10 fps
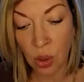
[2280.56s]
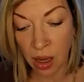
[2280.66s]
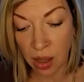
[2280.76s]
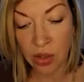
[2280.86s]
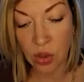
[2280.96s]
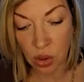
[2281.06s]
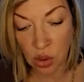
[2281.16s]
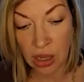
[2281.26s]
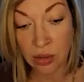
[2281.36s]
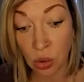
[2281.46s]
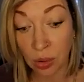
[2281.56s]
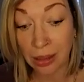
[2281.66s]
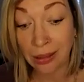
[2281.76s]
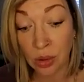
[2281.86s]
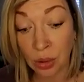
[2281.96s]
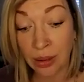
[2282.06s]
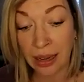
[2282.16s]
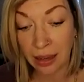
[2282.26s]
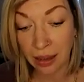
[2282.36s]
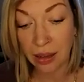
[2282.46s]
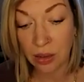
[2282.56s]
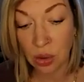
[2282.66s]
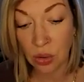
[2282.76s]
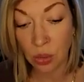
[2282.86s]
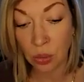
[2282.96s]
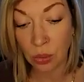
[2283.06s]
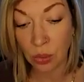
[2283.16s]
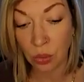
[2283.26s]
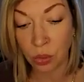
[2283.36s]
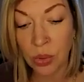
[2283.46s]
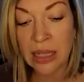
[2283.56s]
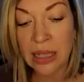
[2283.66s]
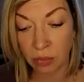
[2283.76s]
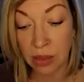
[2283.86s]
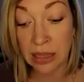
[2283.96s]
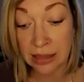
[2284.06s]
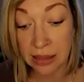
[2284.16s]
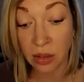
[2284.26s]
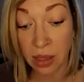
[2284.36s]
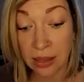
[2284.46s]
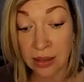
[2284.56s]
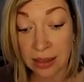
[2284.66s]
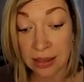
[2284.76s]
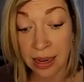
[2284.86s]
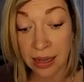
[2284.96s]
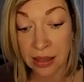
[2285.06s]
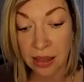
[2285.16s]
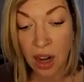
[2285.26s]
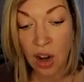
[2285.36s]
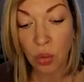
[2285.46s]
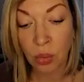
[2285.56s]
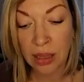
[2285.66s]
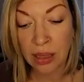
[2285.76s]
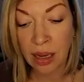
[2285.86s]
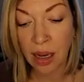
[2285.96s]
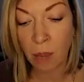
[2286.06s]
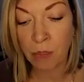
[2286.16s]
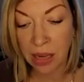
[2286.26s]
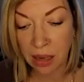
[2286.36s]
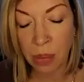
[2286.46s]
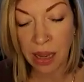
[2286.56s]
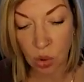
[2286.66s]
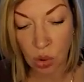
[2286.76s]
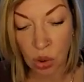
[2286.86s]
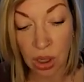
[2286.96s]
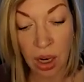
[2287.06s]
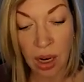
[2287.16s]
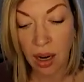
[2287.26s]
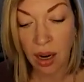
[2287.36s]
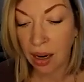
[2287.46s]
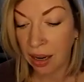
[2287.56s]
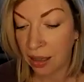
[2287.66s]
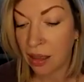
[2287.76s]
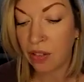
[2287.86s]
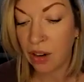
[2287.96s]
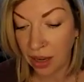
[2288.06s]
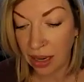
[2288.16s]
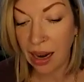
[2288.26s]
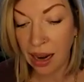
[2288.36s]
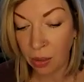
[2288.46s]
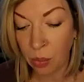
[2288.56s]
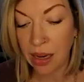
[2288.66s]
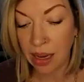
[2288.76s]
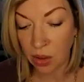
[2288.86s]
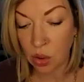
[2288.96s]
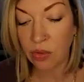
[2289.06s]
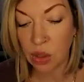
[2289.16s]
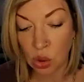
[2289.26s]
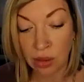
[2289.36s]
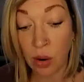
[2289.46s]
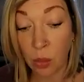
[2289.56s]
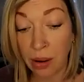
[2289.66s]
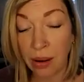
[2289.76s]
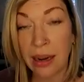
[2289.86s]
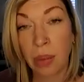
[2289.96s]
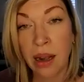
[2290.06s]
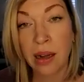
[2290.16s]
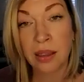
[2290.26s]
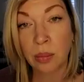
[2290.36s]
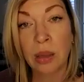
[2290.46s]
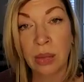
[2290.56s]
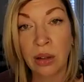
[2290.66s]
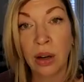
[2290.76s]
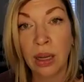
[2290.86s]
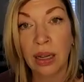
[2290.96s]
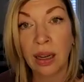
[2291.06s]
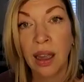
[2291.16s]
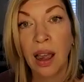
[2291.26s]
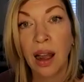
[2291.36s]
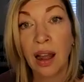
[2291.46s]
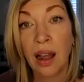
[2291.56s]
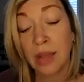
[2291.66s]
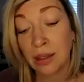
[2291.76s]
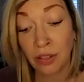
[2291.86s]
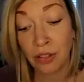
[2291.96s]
you on the trajectory to really, really serious success, really big picture kind of, okay, I want to catch a vision for where I could possibly be going in the